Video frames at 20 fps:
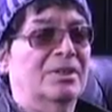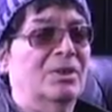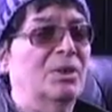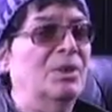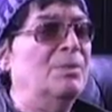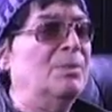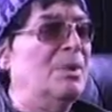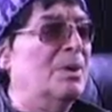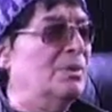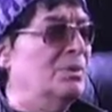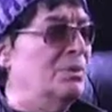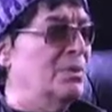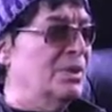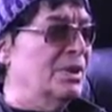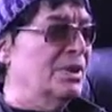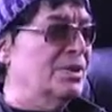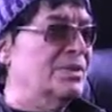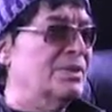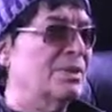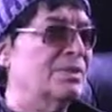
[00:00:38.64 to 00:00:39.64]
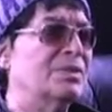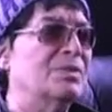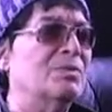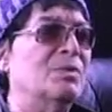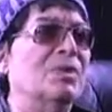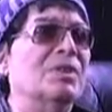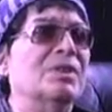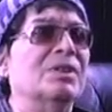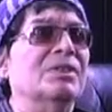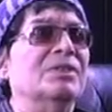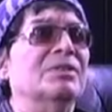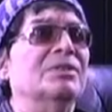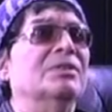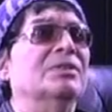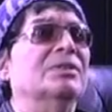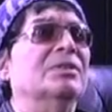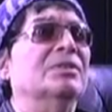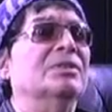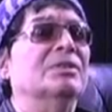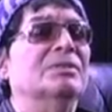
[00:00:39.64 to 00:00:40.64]
The only problem was I was working
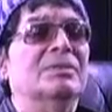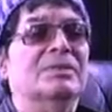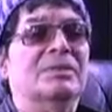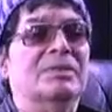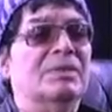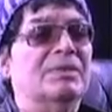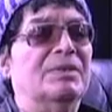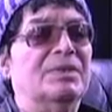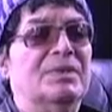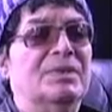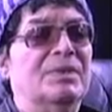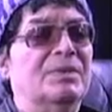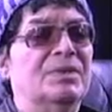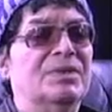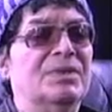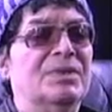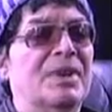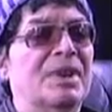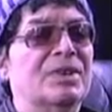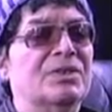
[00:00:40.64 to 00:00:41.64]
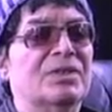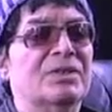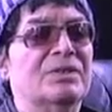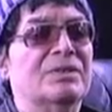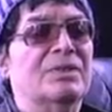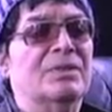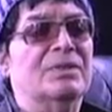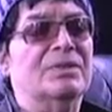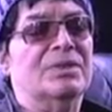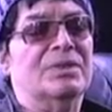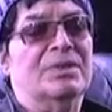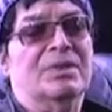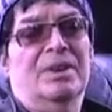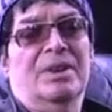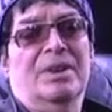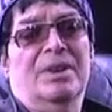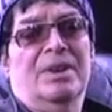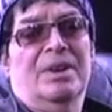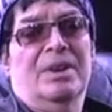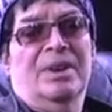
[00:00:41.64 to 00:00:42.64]
on it was actually,
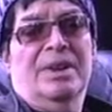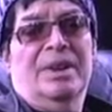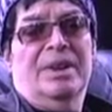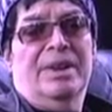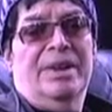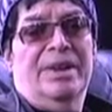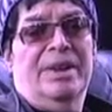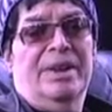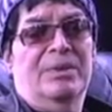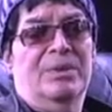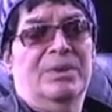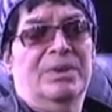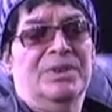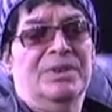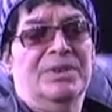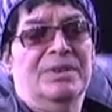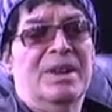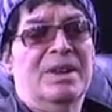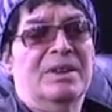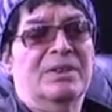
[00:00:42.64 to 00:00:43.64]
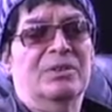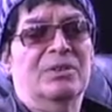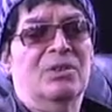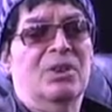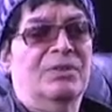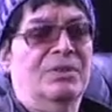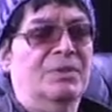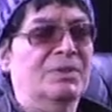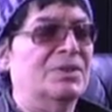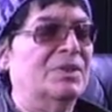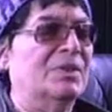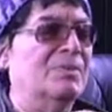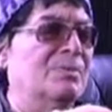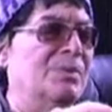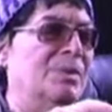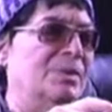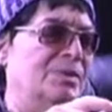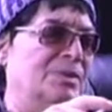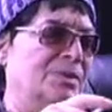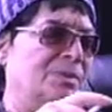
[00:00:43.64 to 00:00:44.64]
it was not in a loft, it was
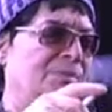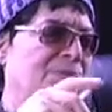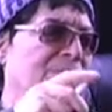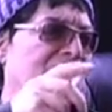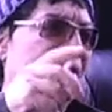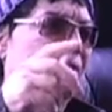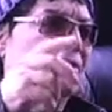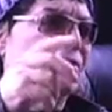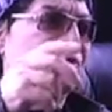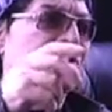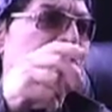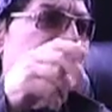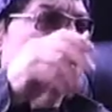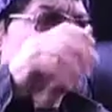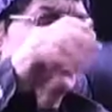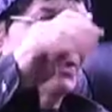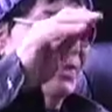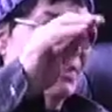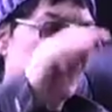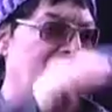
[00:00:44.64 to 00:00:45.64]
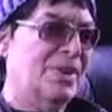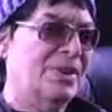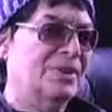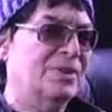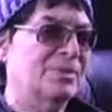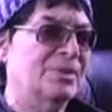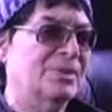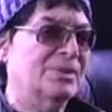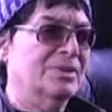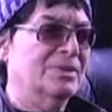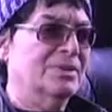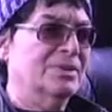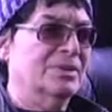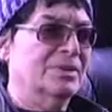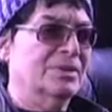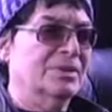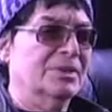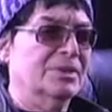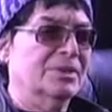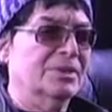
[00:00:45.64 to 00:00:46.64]
a brownstone, but it was in the basement.
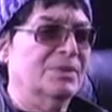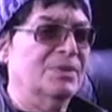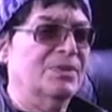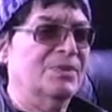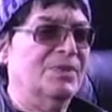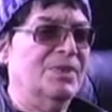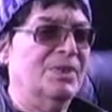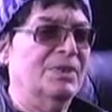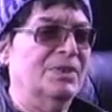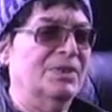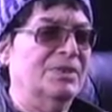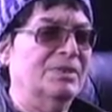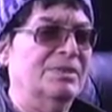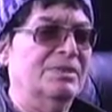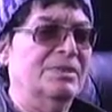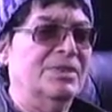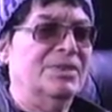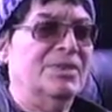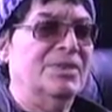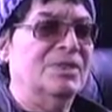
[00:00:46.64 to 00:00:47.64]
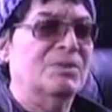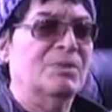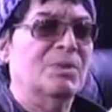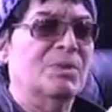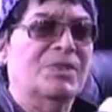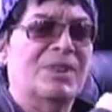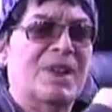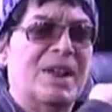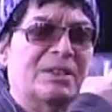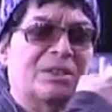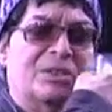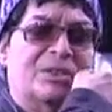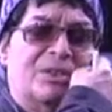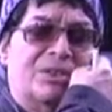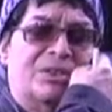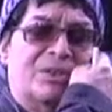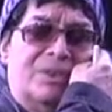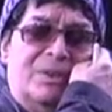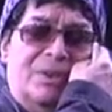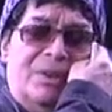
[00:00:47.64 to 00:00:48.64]
So it was fairly, the ceilings weren't that
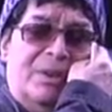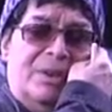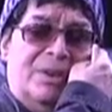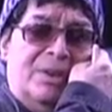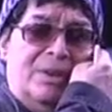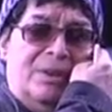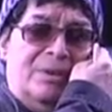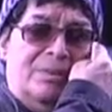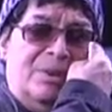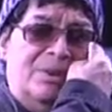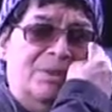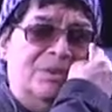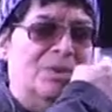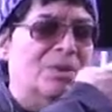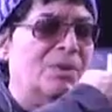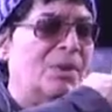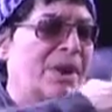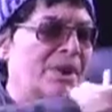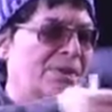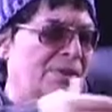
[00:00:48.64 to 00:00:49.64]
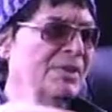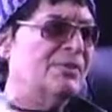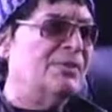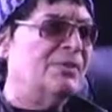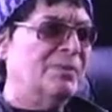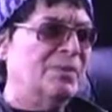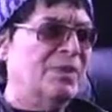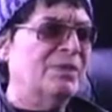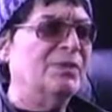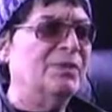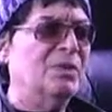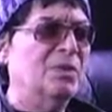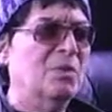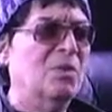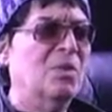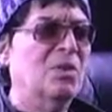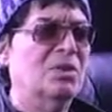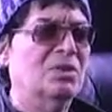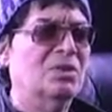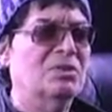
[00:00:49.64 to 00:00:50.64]
large. But it was all right, enough of a
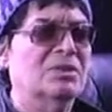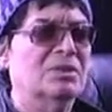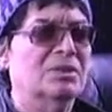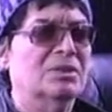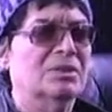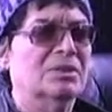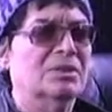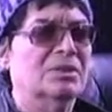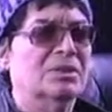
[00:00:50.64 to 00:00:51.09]
wall.